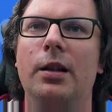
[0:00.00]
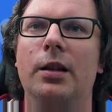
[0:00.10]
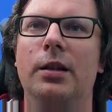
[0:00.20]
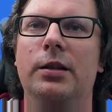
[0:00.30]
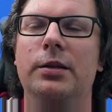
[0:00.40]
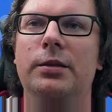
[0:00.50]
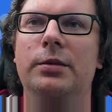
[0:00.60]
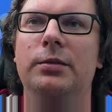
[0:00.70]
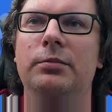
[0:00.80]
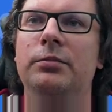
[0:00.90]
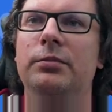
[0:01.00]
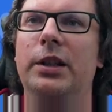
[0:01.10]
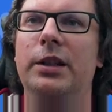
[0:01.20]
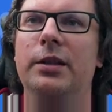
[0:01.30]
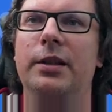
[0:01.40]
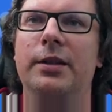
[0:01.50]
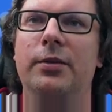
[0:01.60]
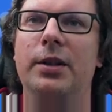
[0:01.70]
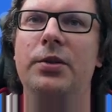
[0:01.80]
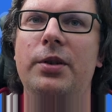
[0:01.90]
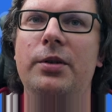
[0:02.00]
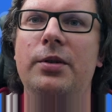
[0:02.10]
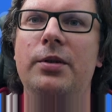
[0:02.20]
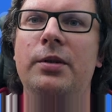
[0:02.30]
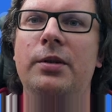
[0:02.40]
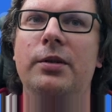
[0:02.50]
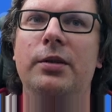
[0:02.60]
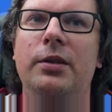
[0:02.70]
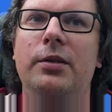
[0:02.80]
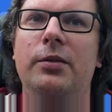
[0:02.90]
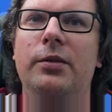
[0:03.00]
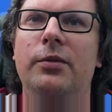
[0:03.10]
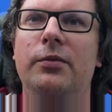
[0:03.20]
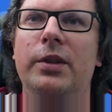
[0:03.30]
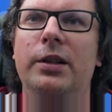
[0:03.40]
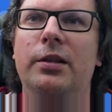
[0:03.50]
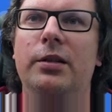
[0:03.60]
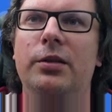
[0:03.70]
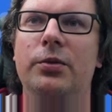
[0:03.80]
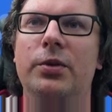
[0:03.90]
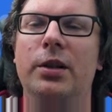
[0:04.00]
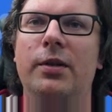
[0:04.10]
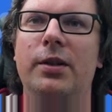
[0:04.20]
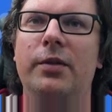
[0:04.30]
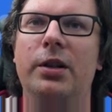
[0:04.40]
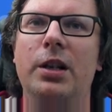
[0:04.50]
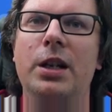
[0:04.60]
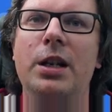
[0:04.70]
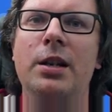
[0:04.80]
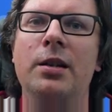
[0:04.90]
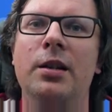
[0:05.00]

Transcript: in this region with Java 17,